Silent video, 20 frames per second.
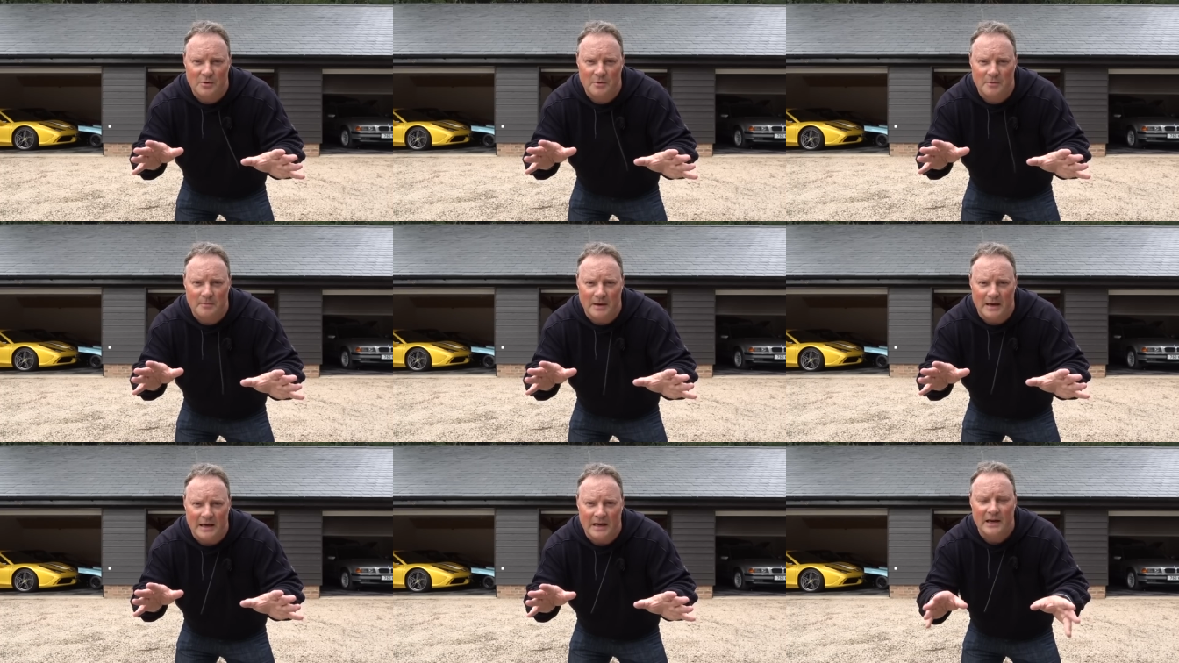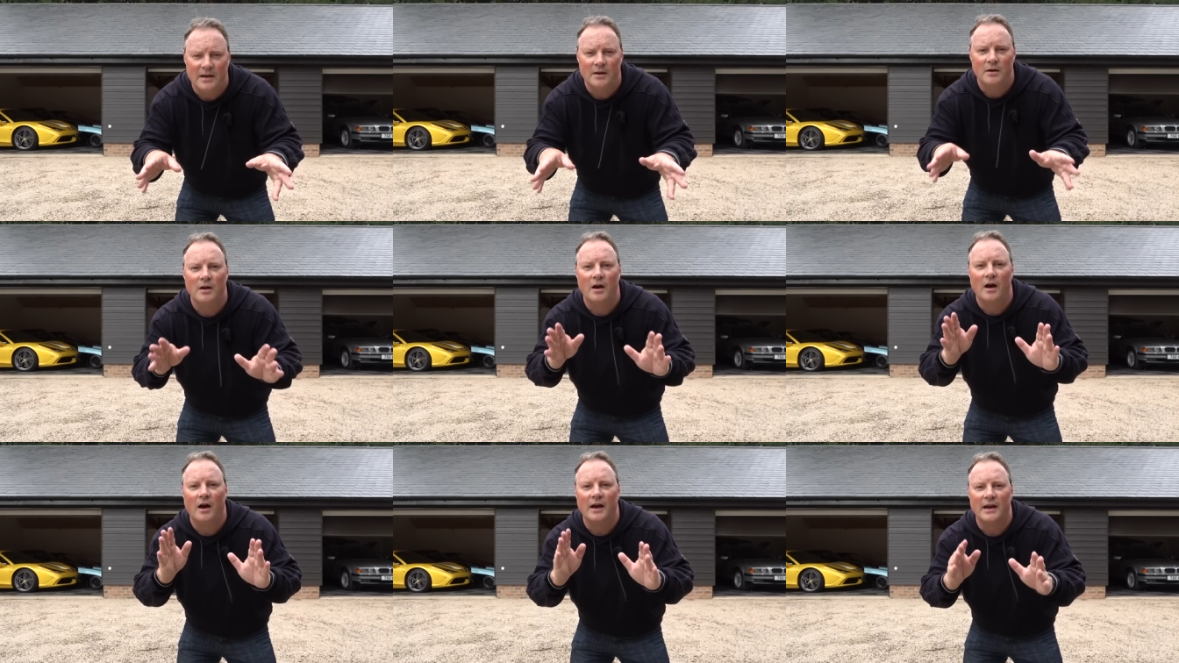you and me.
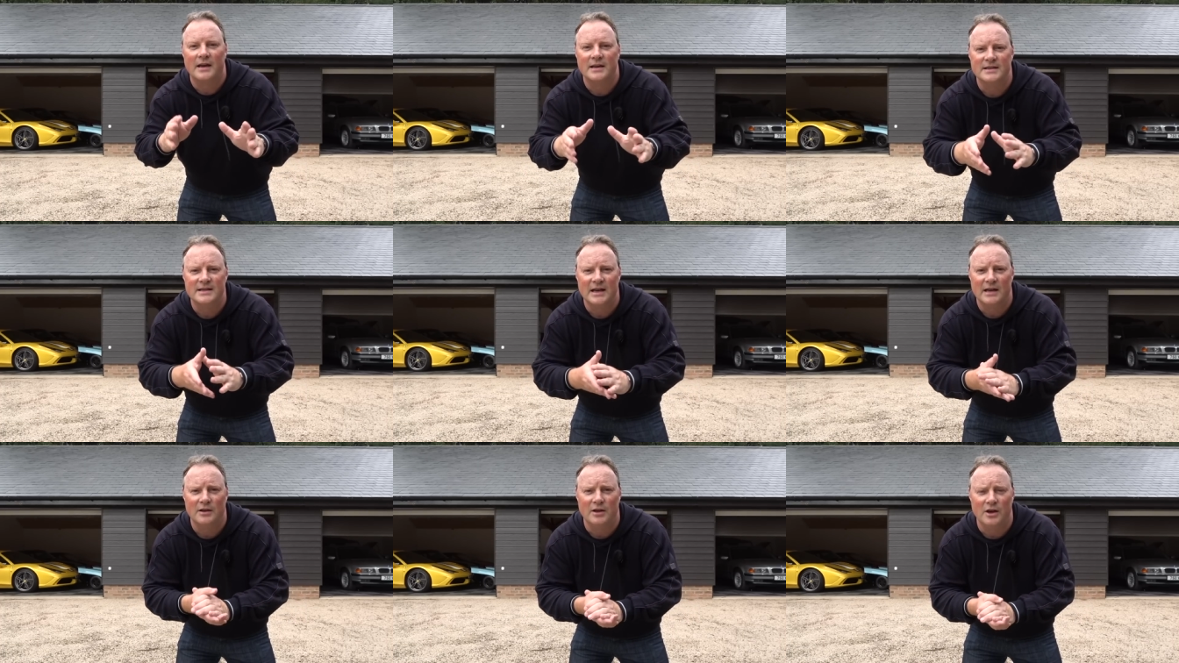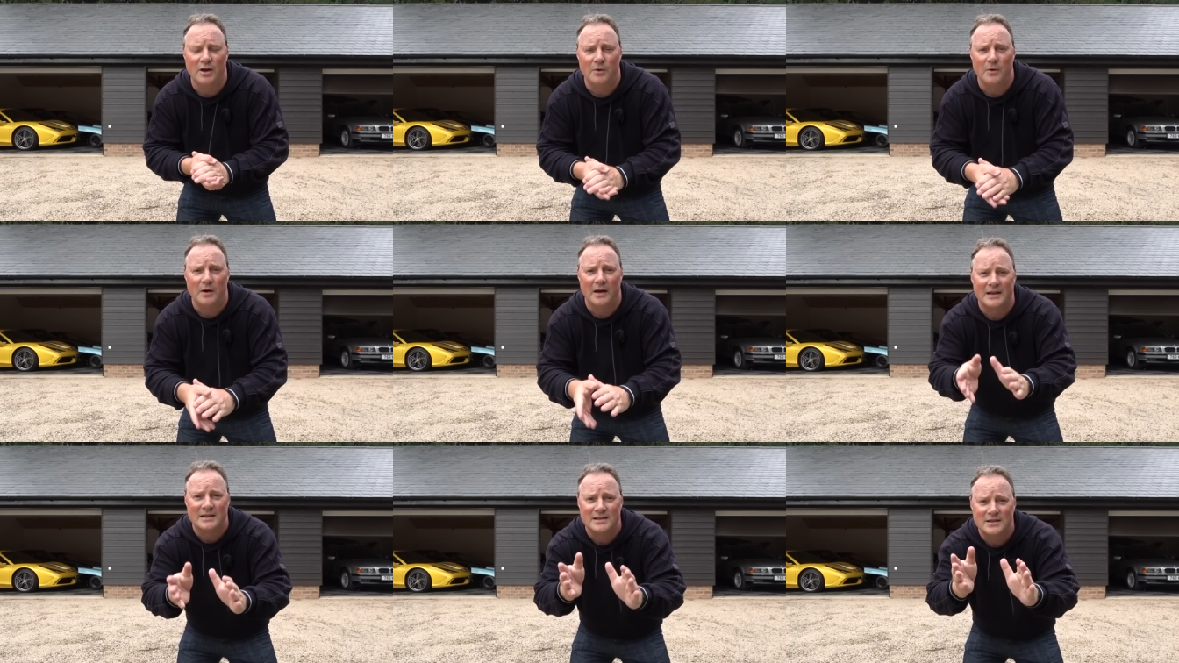I can tell
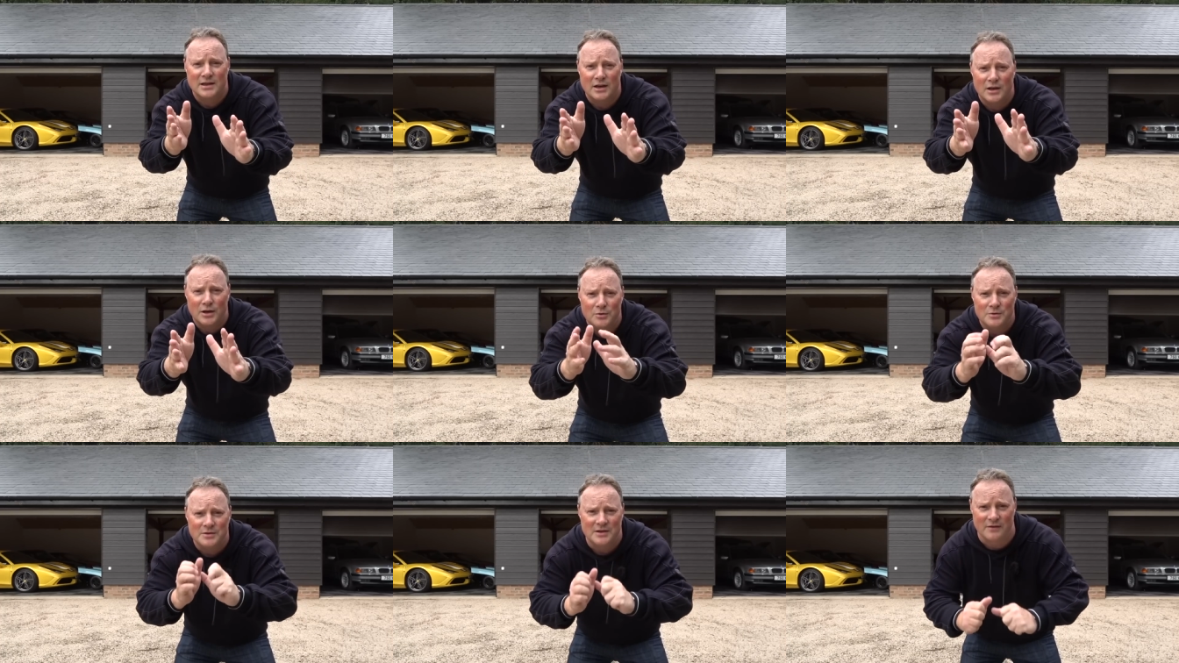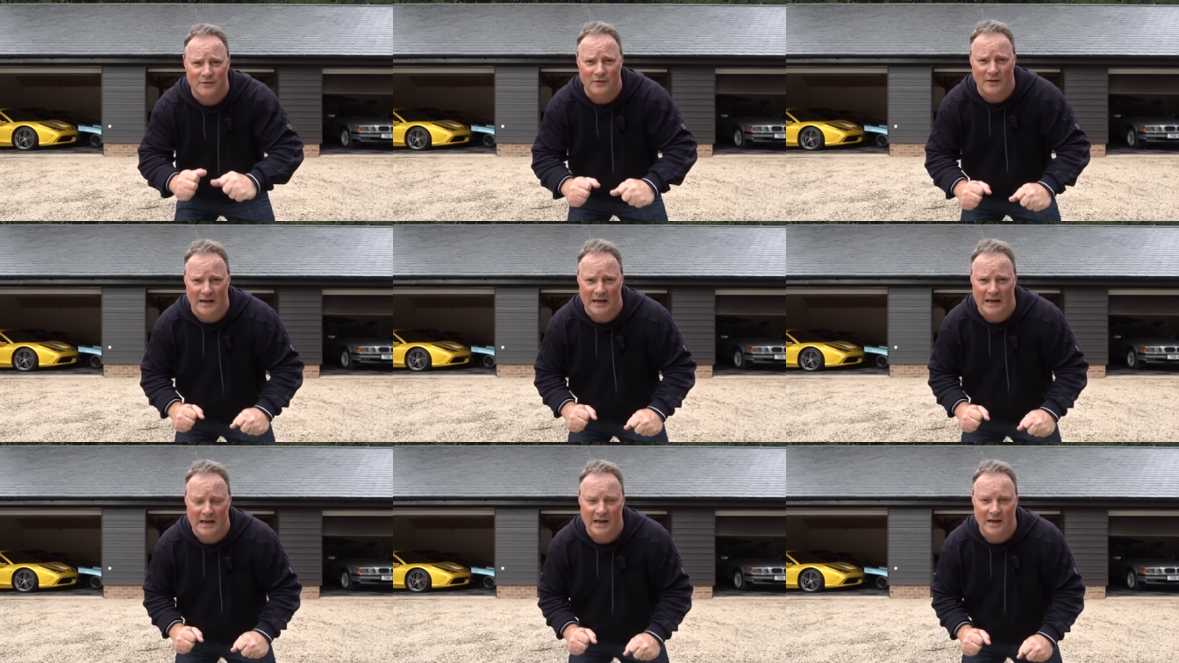you
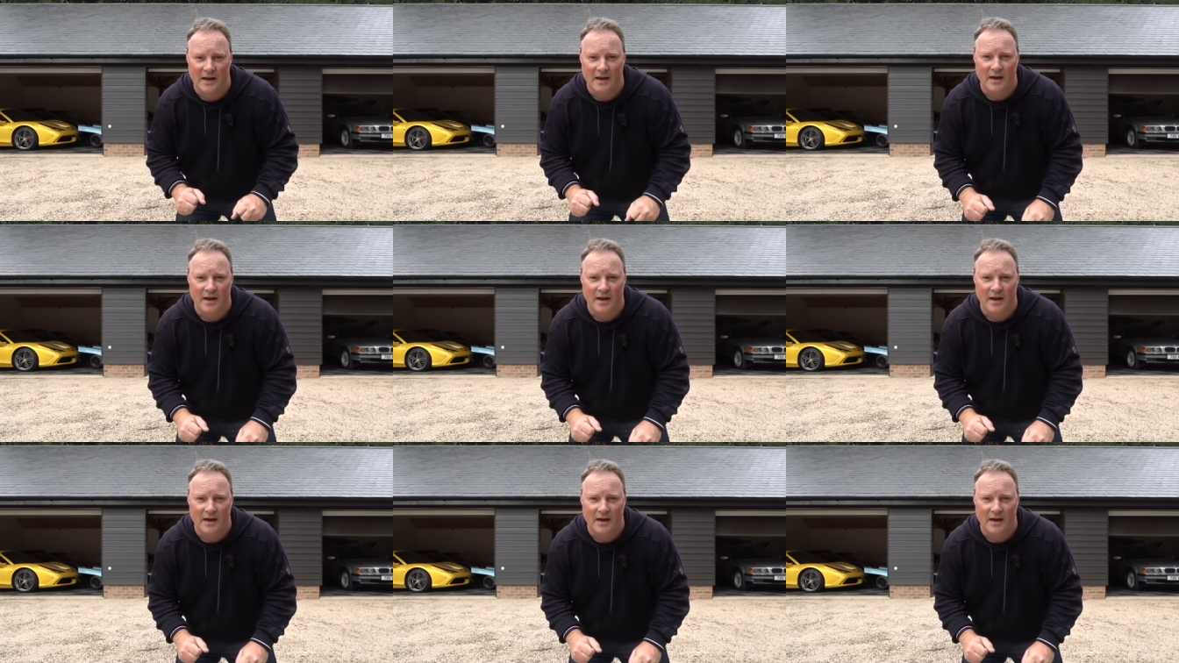exclusively